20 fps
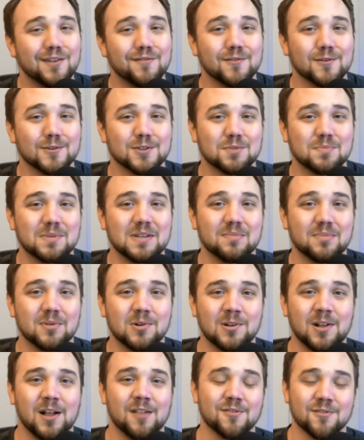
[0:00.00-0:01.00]
first
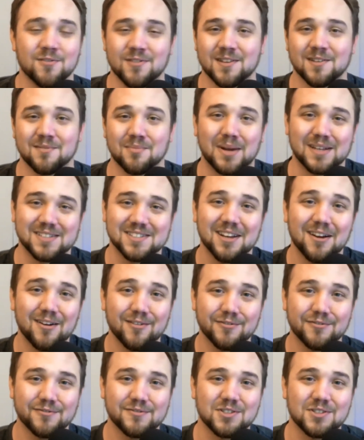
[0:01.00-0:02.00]
people, other than myself,